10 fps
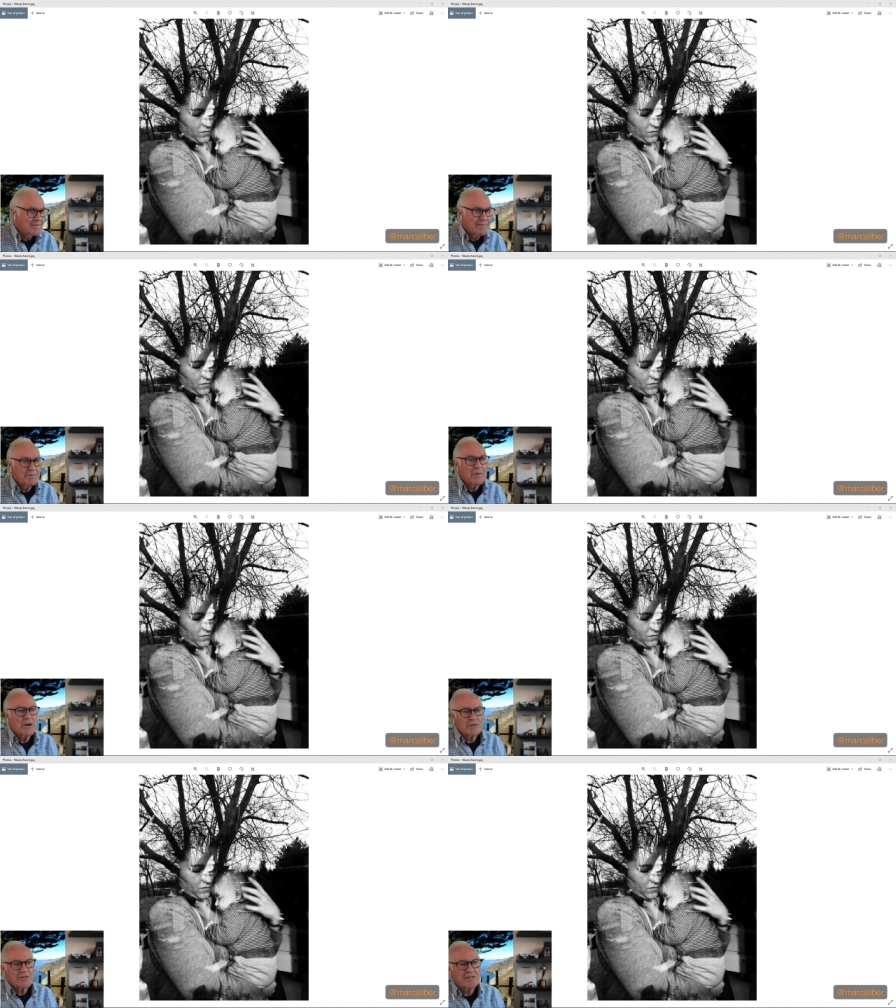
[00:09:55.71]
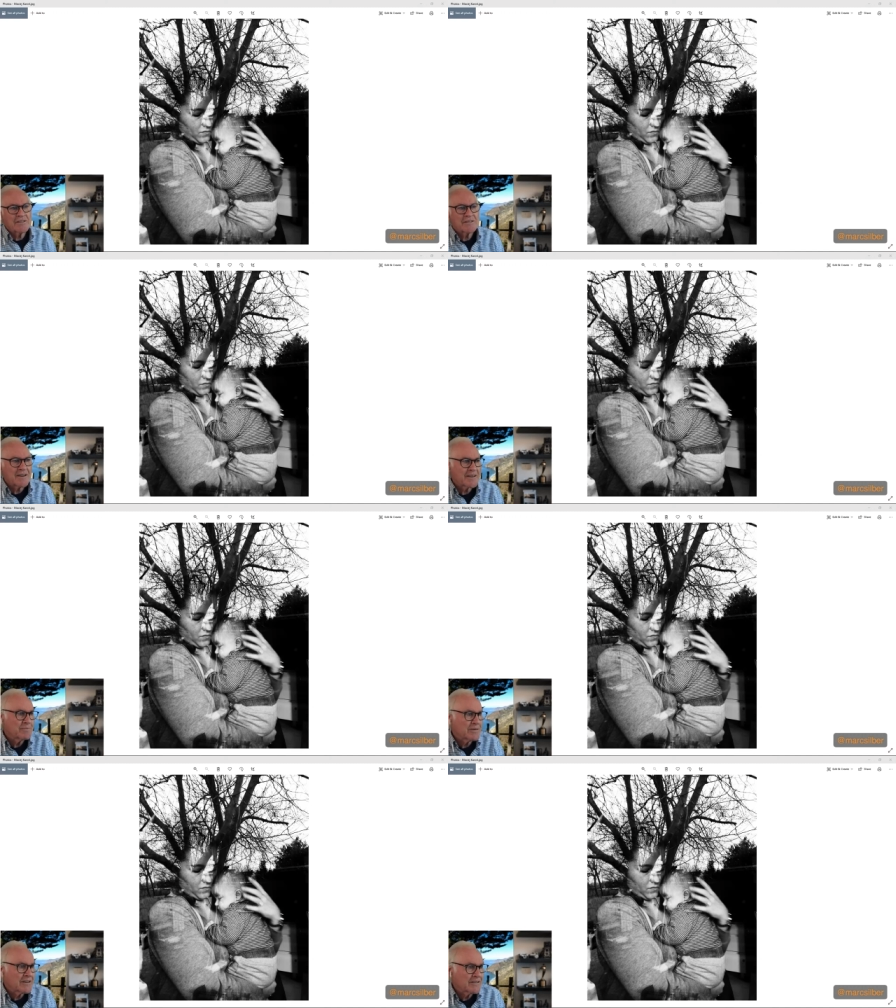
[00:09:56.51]
most of the
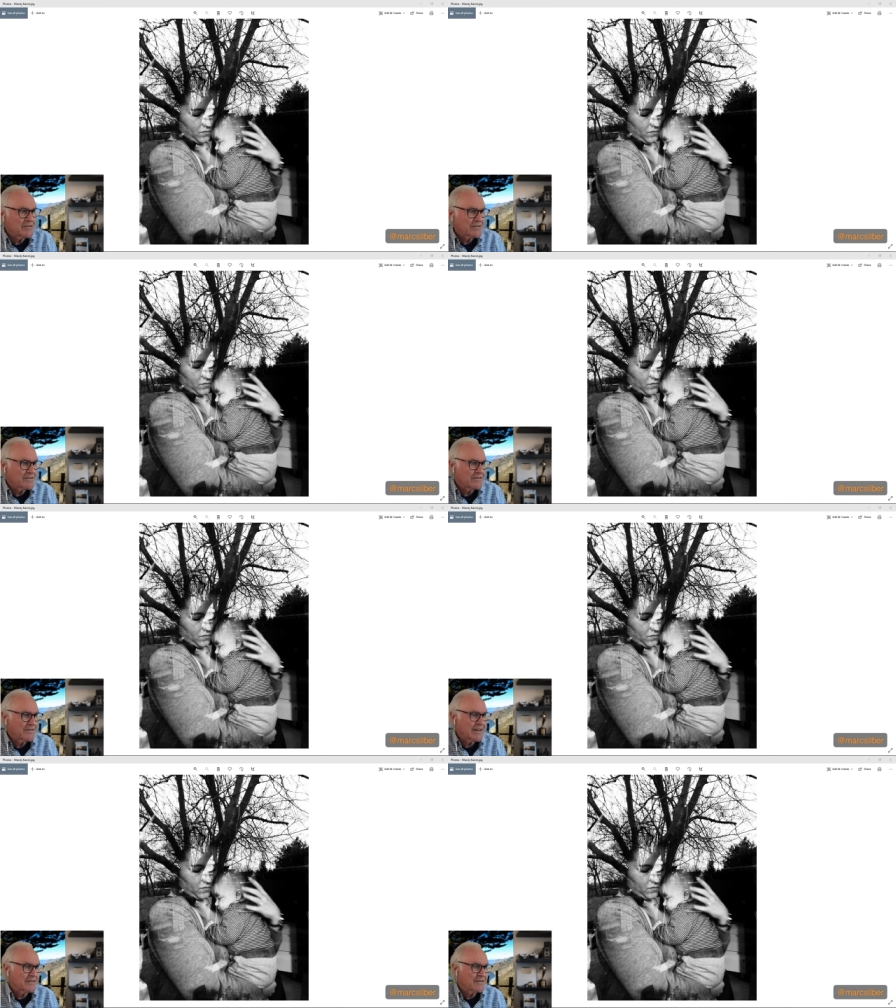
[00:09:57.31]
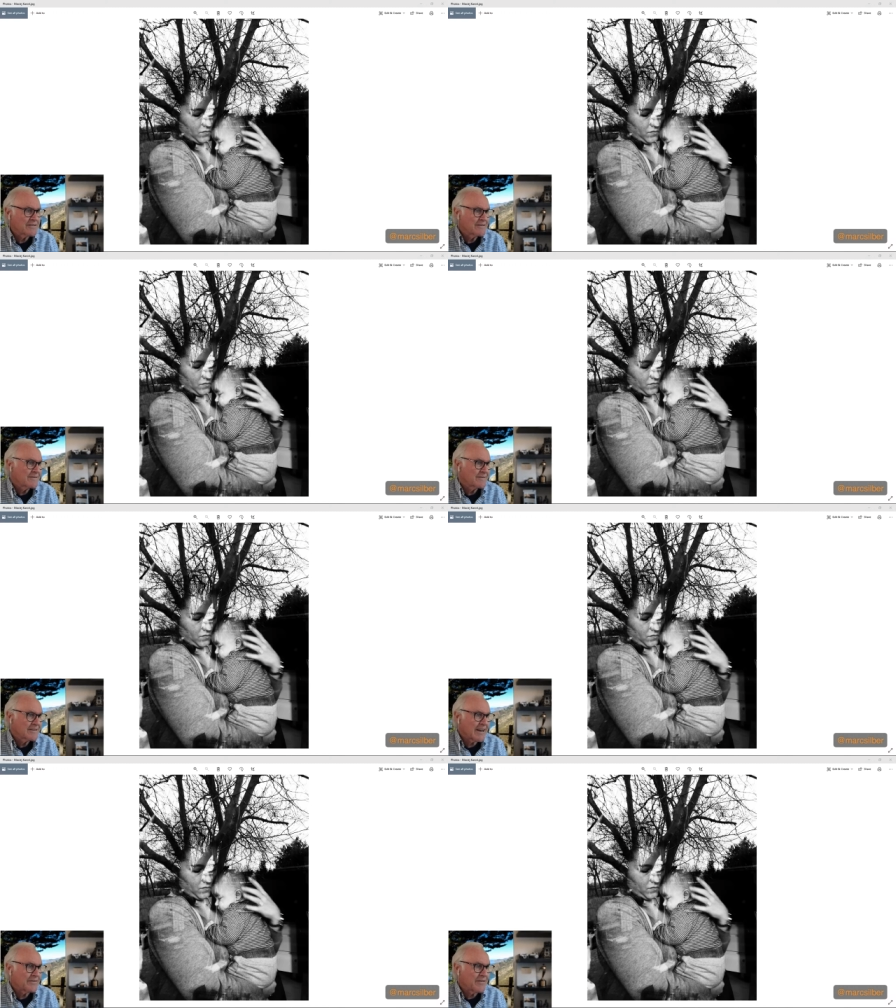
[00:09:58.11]
time because you get
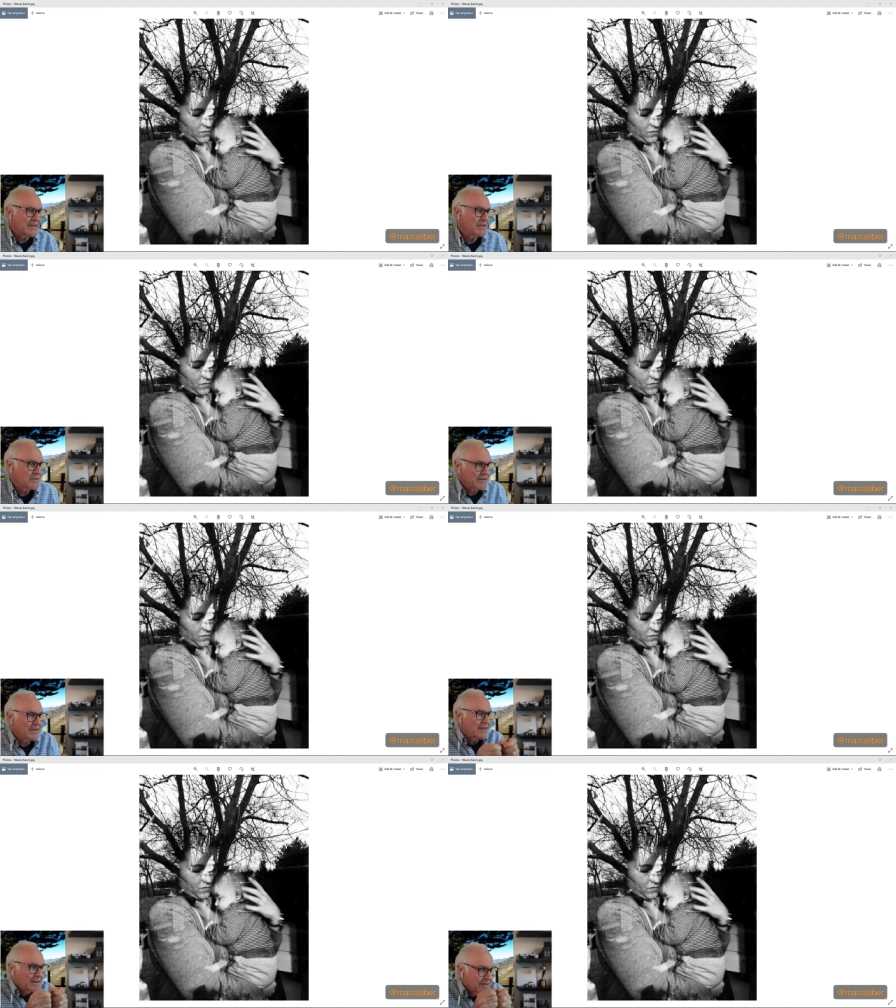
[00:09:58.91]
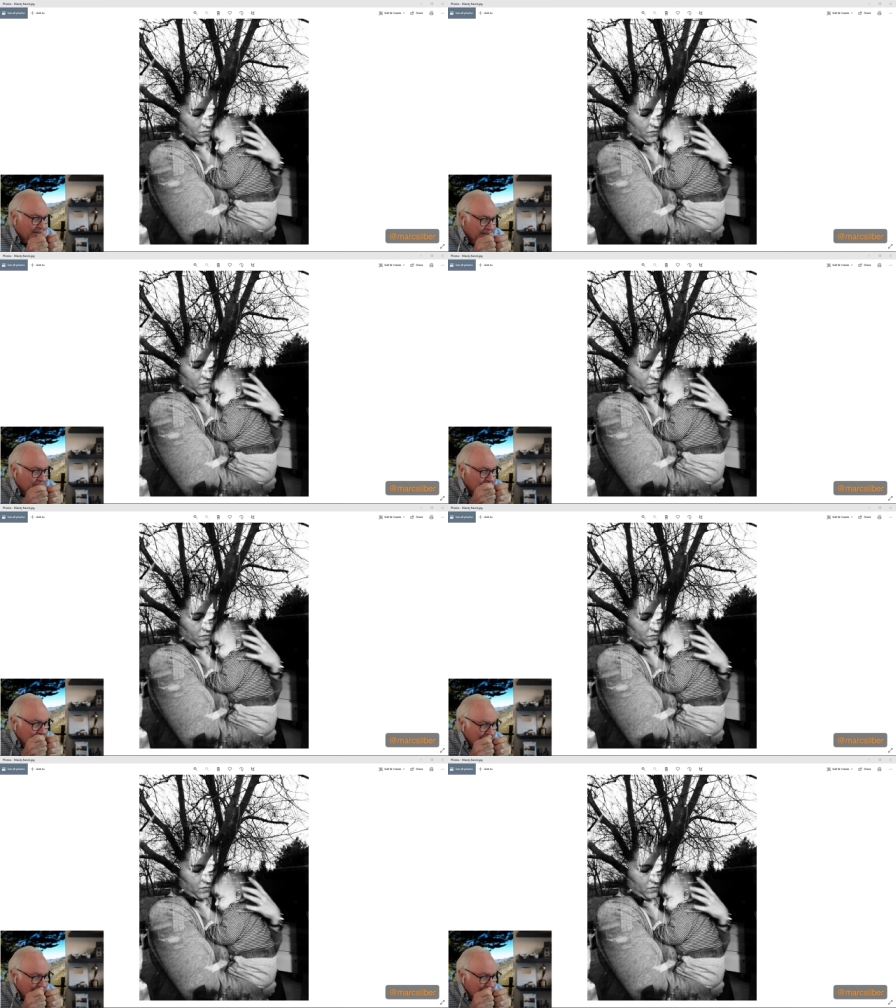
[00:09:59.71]
I find it really hard to get those